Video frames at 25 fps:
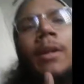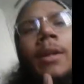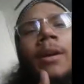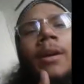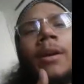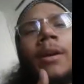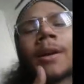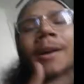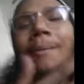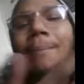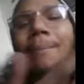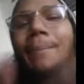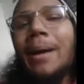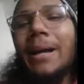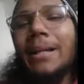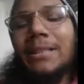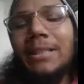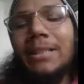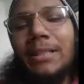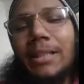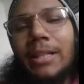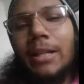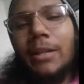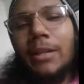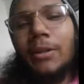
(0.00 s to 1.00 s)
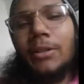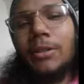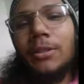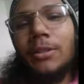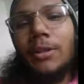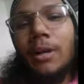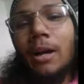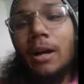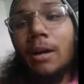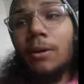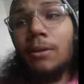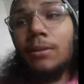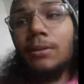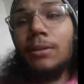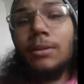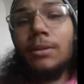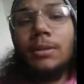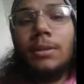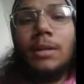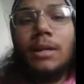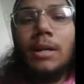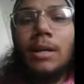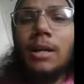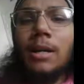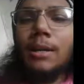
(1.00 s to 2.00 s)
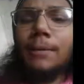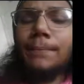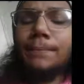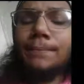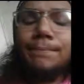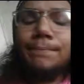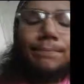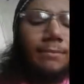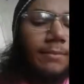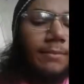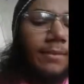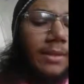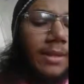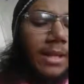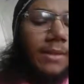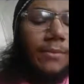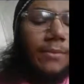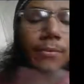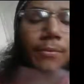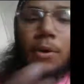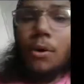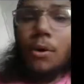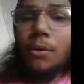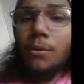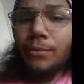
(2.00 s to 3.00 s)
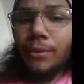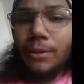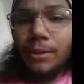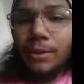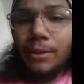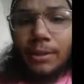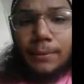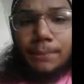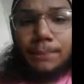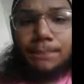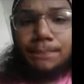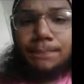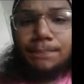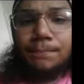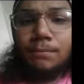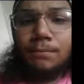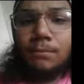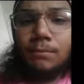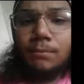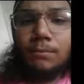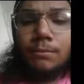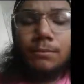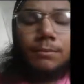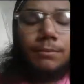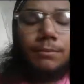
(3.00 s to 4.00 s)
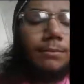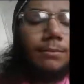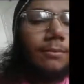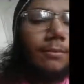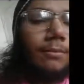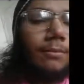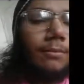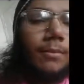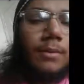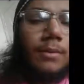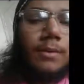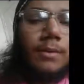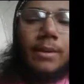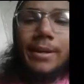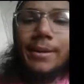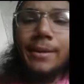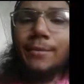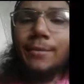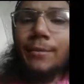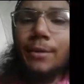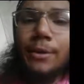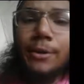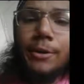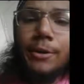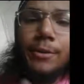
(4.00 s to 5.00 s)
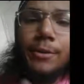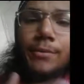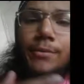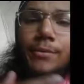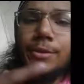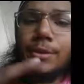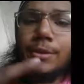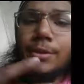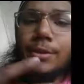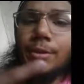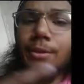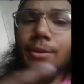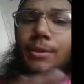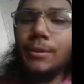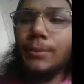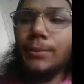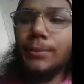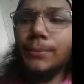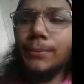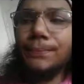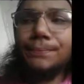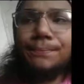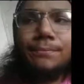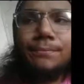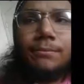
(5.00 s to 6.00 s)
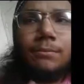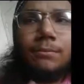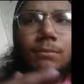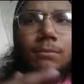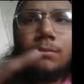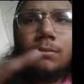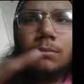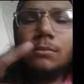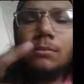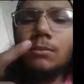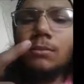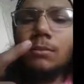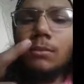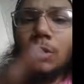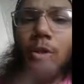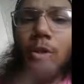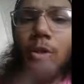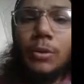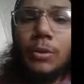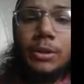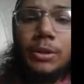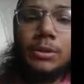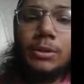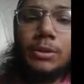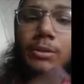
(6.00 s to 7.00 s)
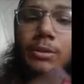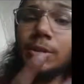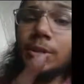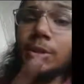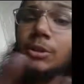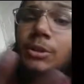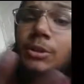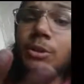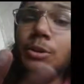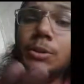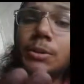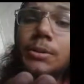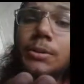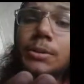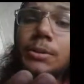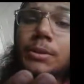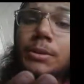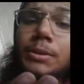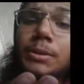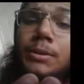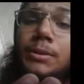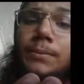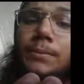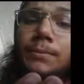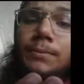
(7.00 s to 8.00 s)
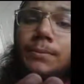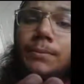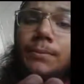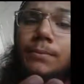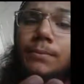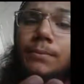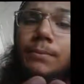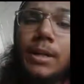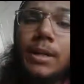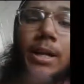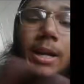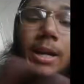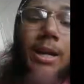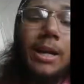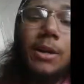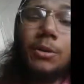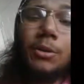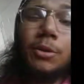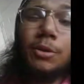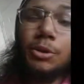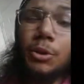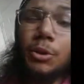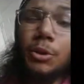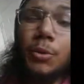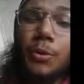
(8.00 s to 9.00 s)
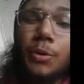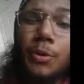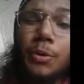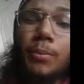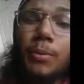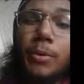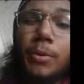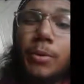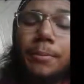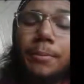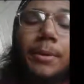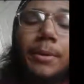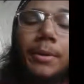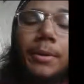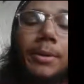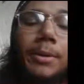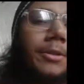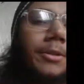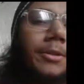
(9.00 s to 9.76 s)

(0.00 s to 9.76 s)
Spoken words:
Maxing a character out, evolving them involves, you know, crystals and jewels, and I'll show you pretty much